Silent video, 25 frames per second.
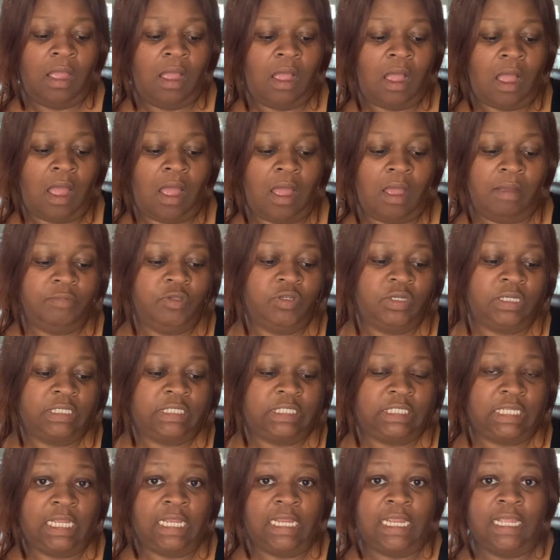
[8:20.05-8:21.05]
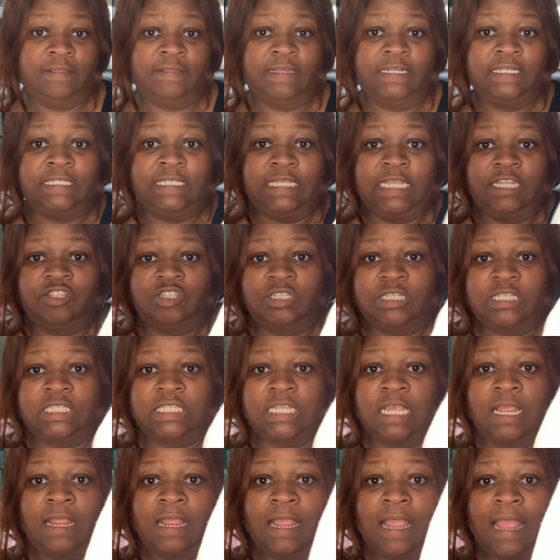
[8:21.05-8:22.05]
You can see it in the digits
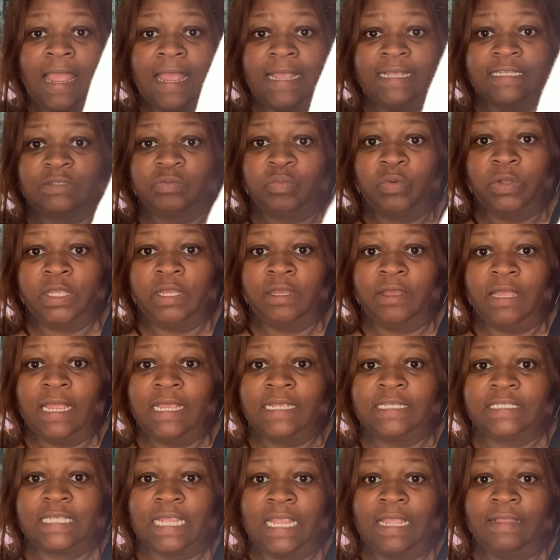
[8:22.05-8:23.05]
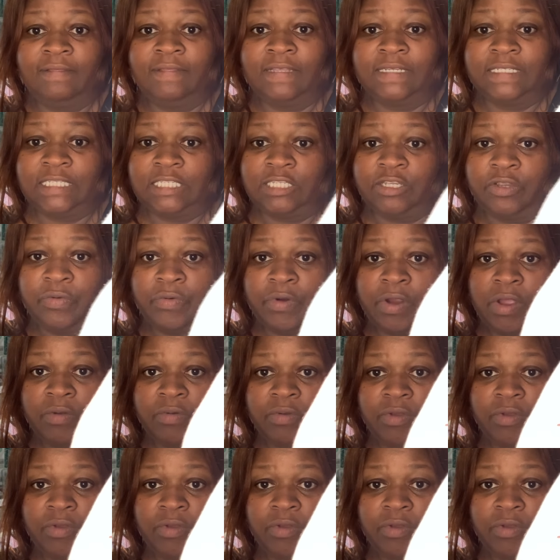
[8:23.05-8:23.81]
as well as in the 0.